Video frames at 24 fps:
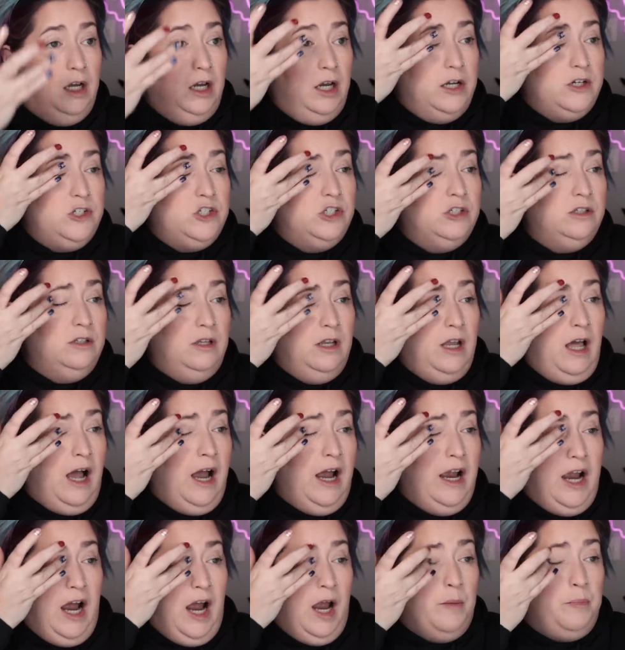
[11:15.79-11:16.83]
I shouldn't
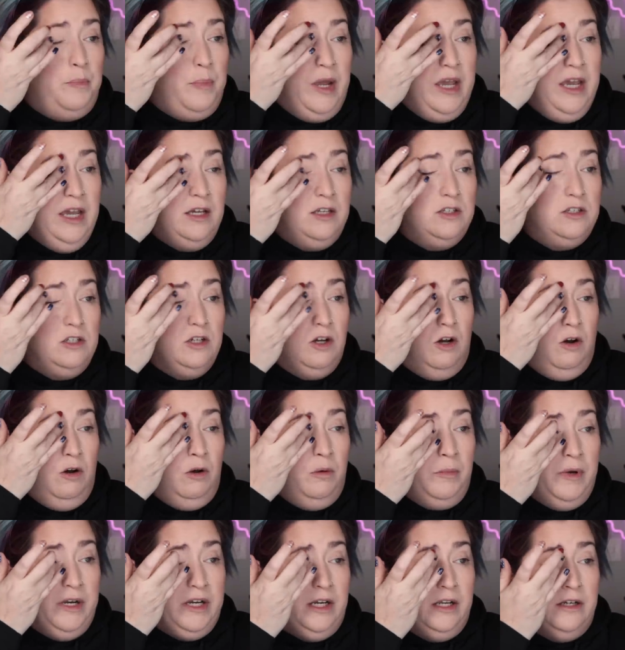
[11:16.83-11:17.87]
lie. I picked all
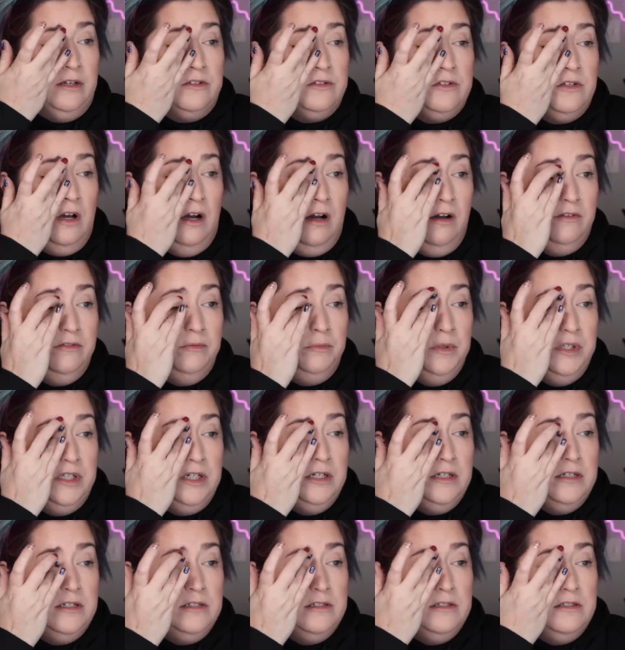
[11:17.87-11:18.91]
my nails off
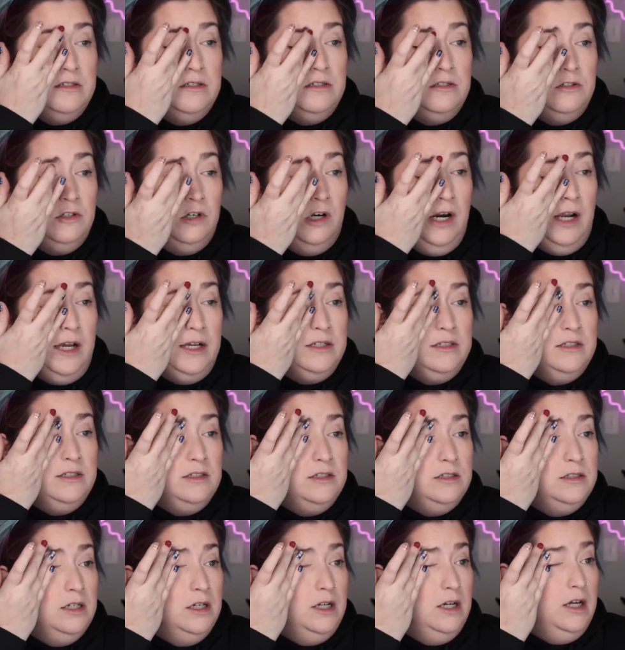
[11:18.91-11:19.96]
because
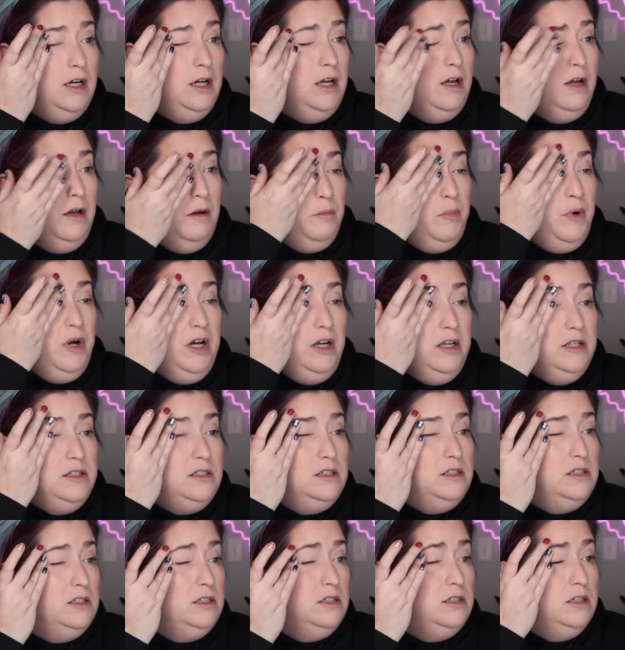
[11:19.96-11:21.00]
stress.
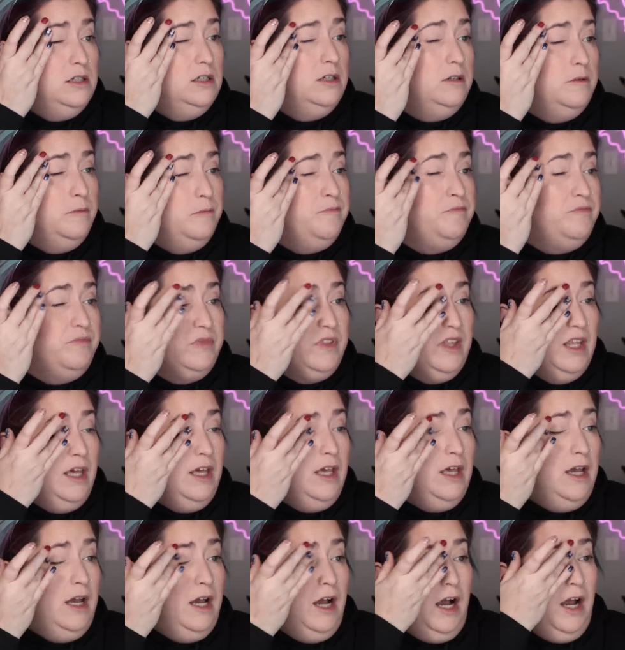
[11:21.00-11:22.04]
But
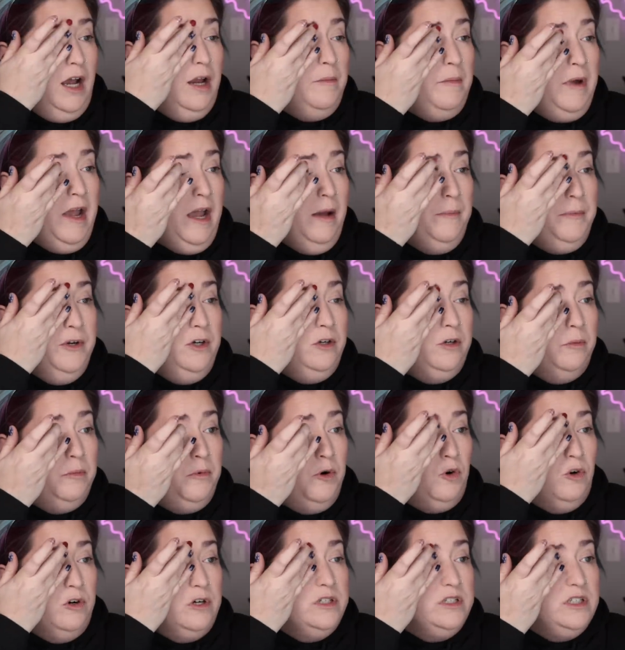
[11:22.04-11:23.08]
I am happy to
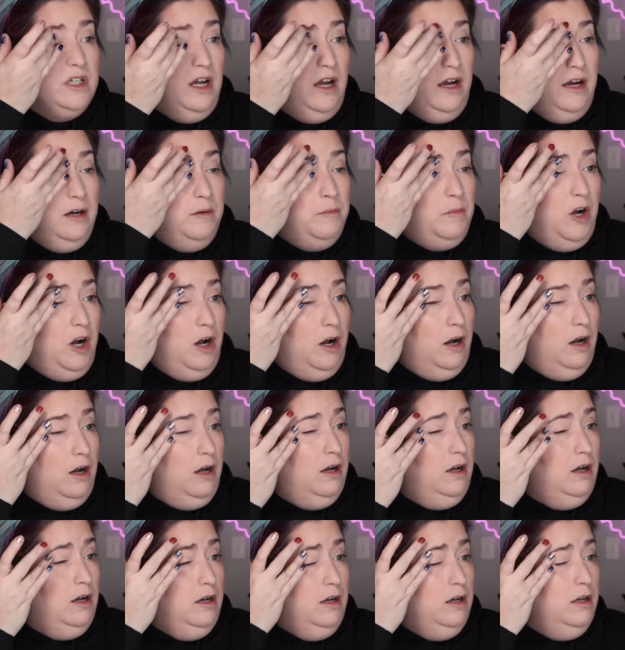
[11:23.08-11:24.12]
report I am
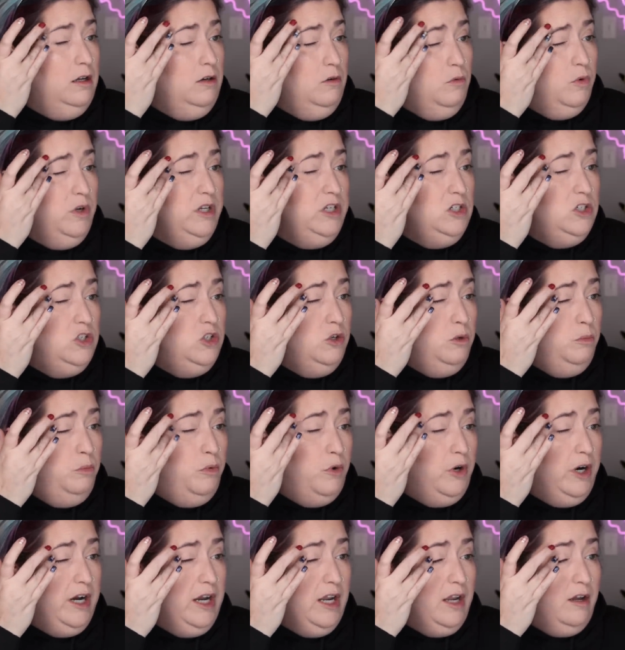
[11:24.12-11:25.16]
on winter
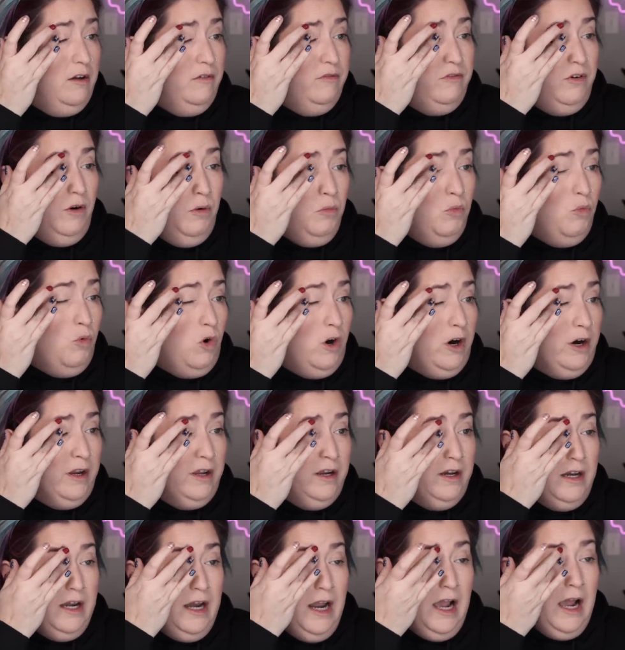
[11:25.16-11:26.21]
break from
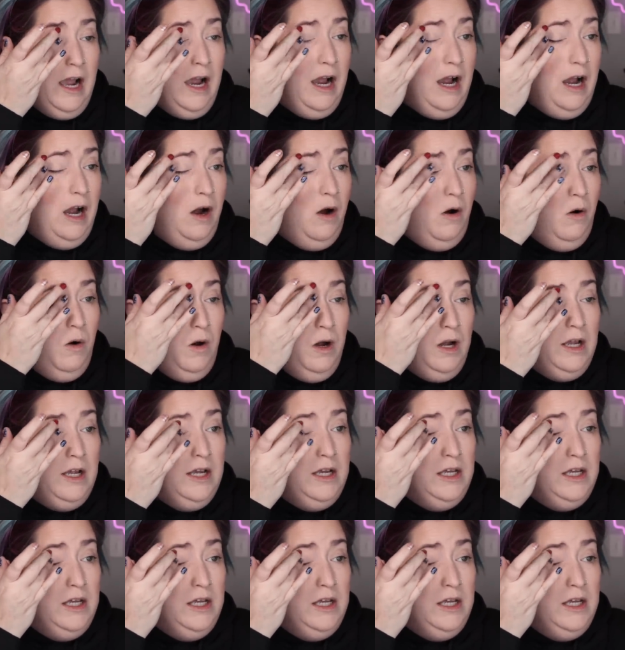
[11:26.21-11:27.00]
work now.